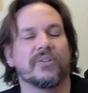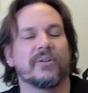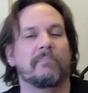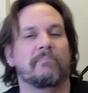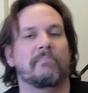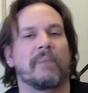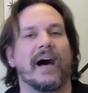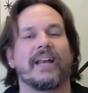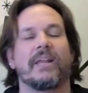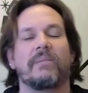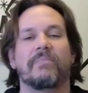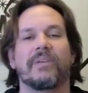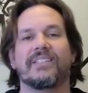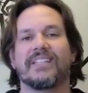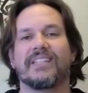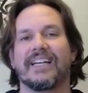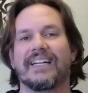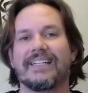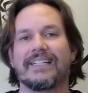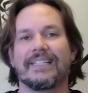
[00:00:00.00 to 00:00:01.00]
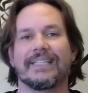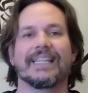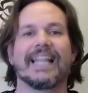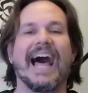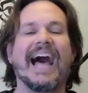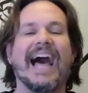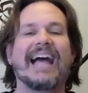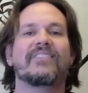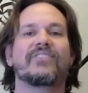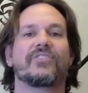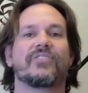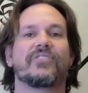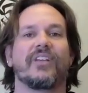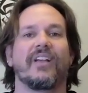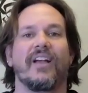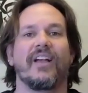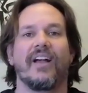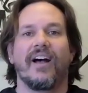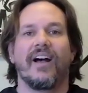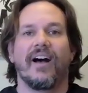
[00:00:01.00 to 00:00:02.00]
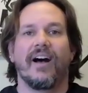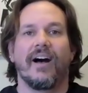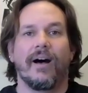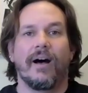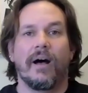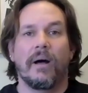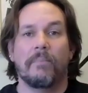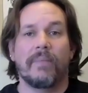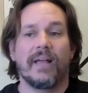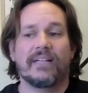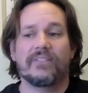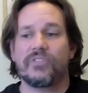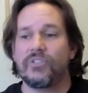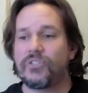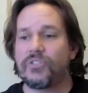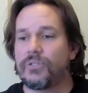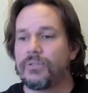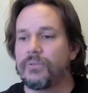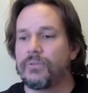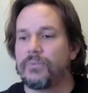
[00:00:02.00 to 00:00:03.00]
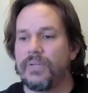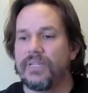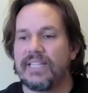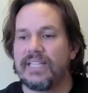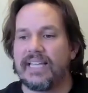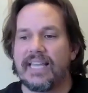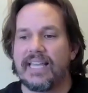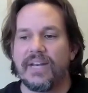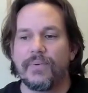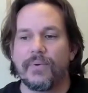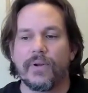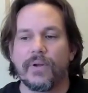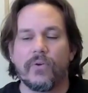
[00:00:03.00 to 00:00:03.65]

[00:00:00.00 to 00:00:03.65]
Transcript: your embodiment class. As usual, we take any